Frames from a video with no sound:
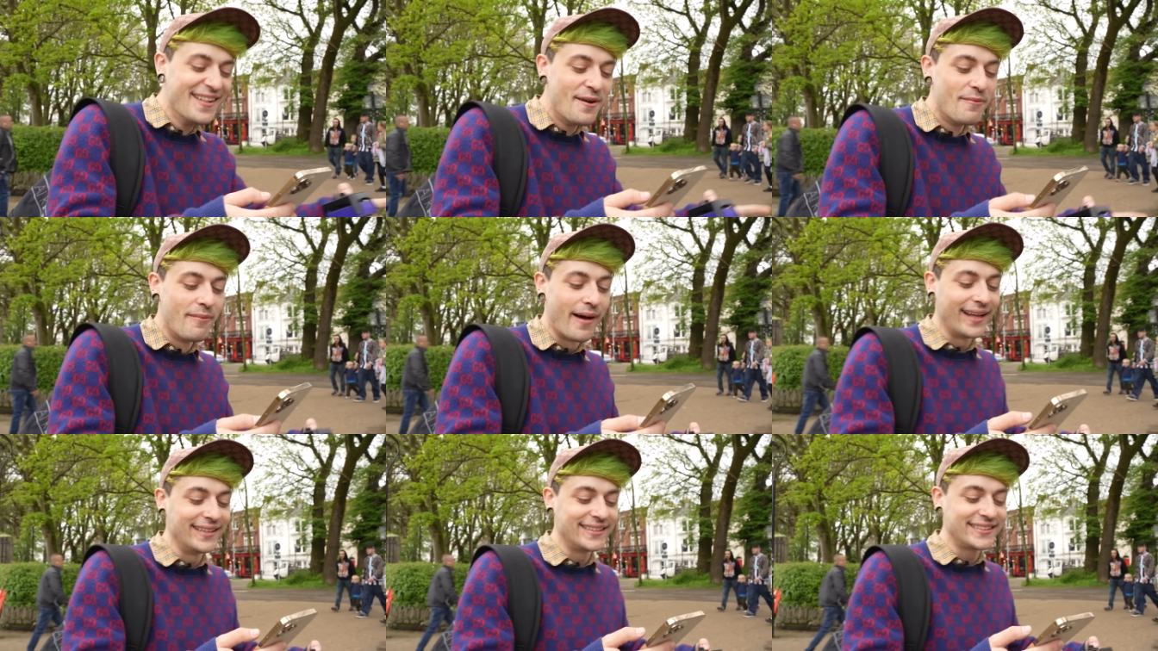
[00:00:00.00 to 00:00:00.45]

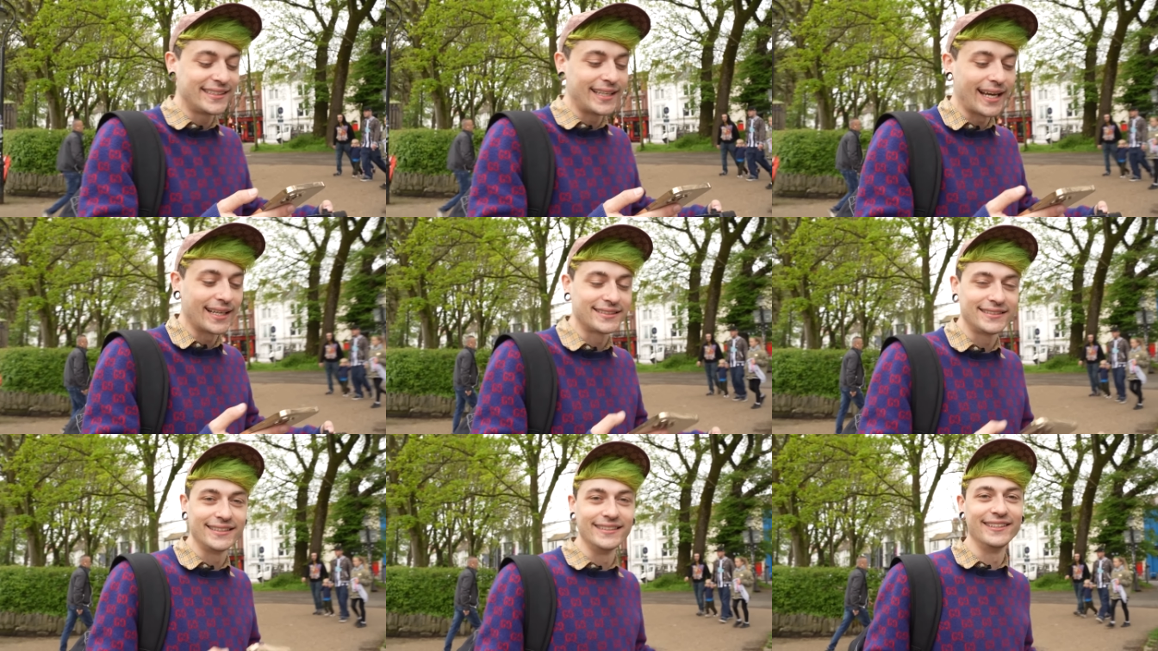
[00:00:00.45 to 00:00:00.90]
Man's
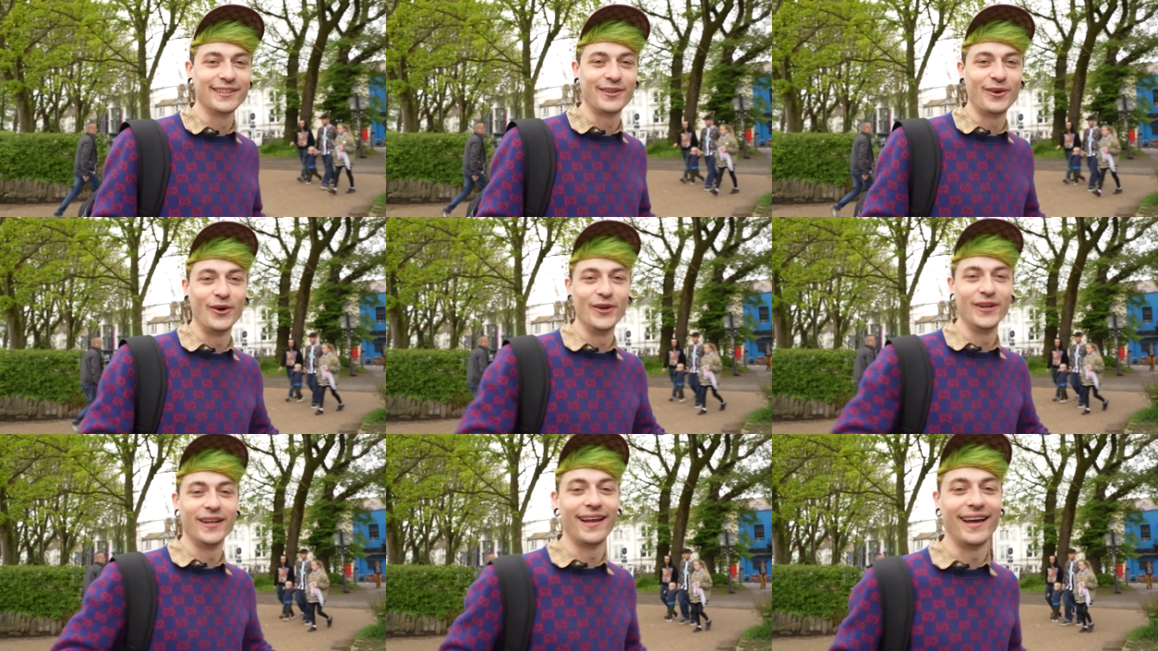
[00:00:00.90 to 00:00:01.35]
gassed in the
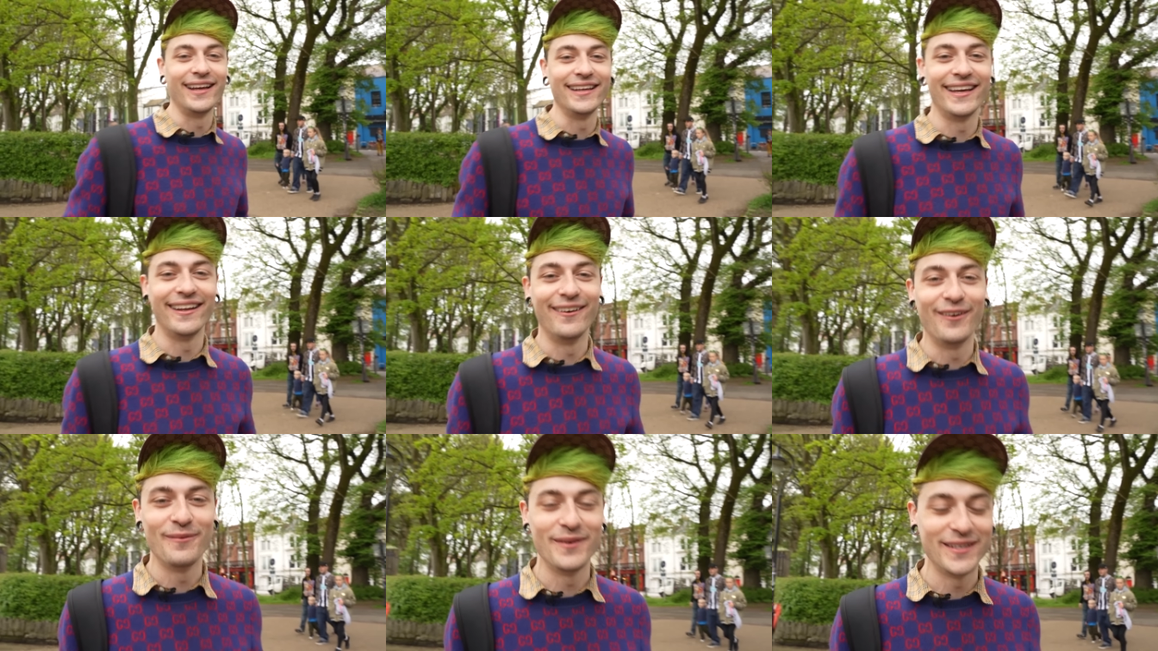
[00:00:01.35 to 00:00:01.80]
corner like,
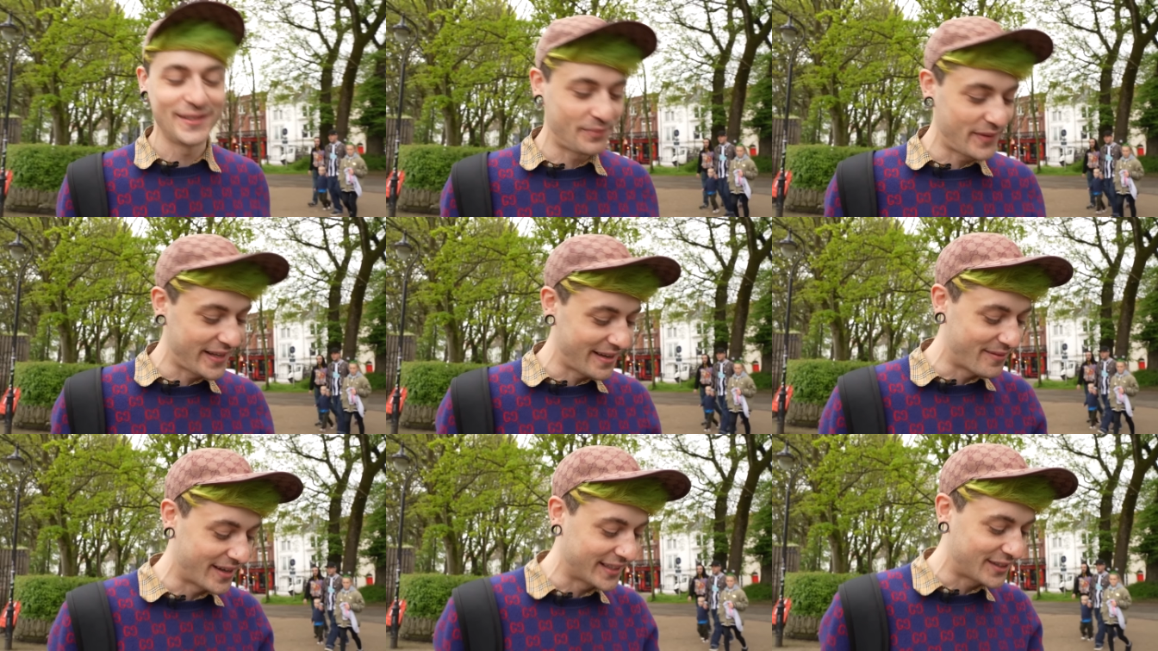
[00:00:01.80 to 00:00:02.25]
yeah, nobody's
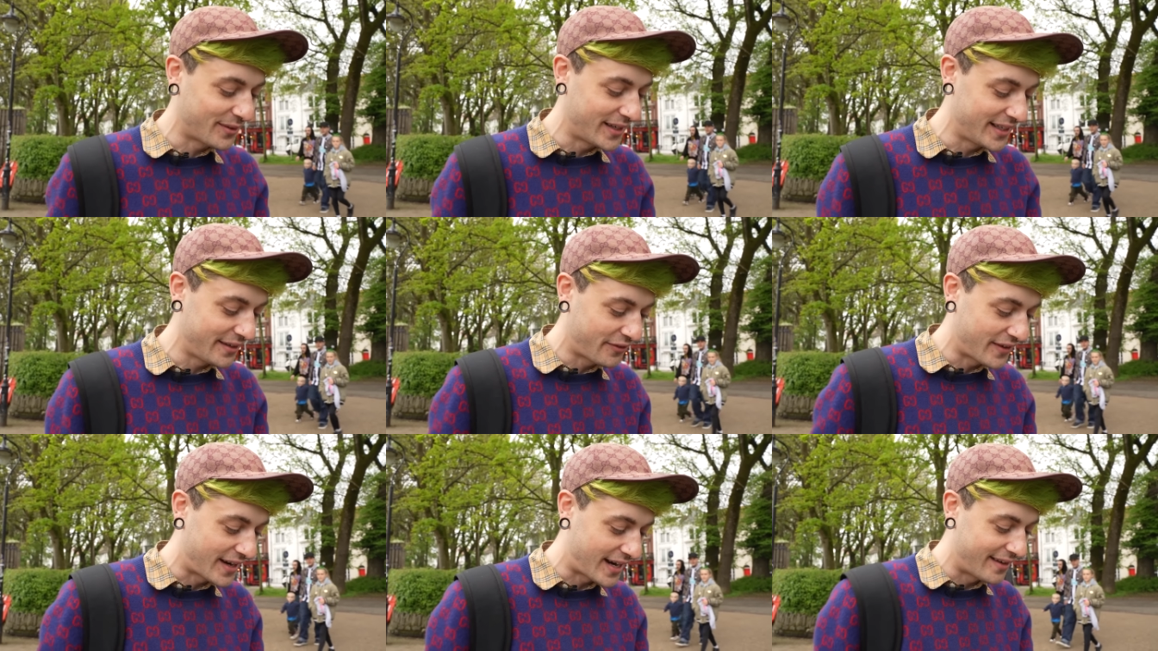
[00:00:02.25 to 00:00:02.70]
beating my
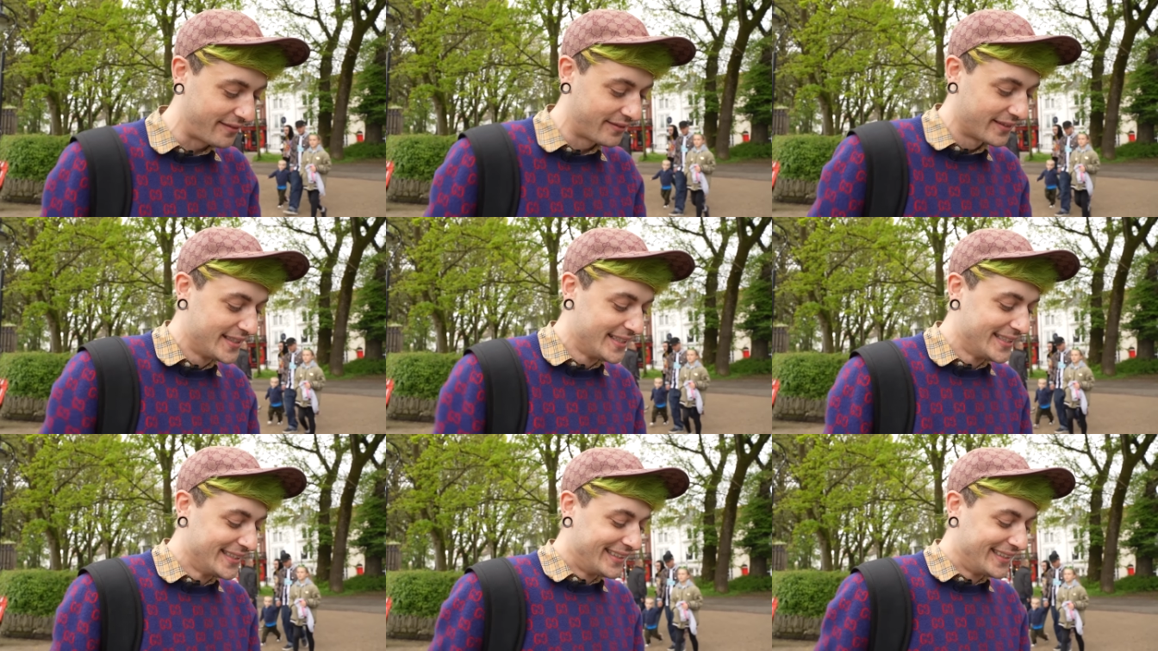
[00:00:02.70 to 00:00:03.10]
twenty-five.